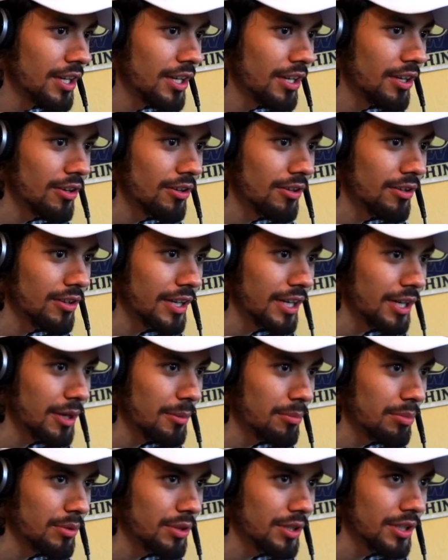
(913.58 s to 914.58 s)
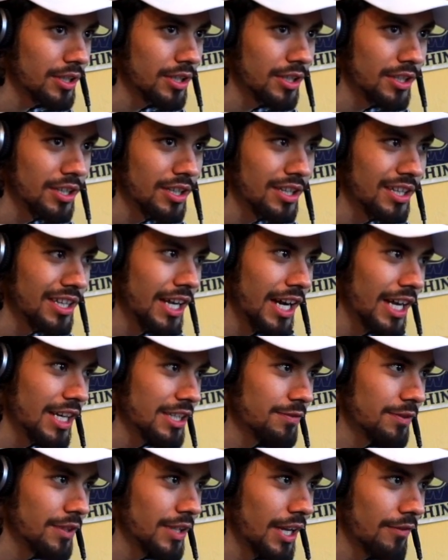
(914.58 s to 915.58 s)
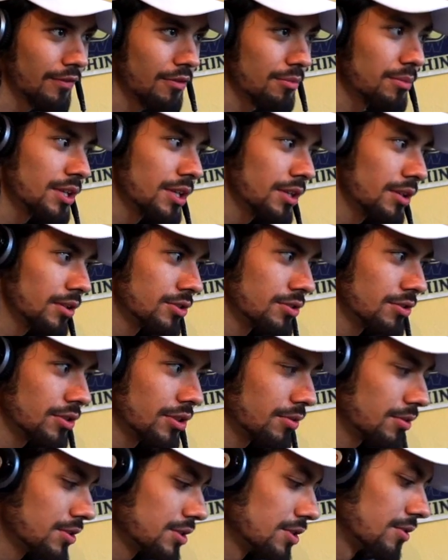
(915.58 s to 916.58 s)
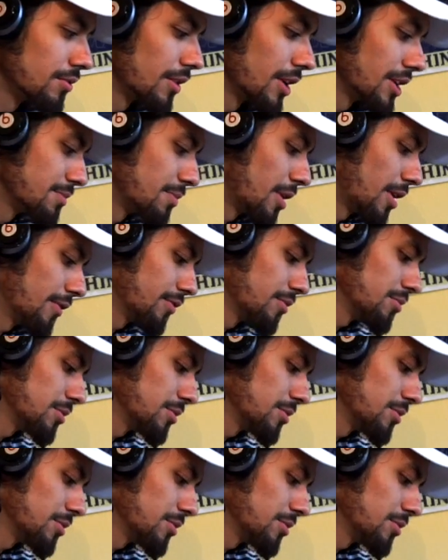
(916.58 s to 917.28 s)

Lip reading: and all that, but I just feel like for me, JUCO wasn't the right spot for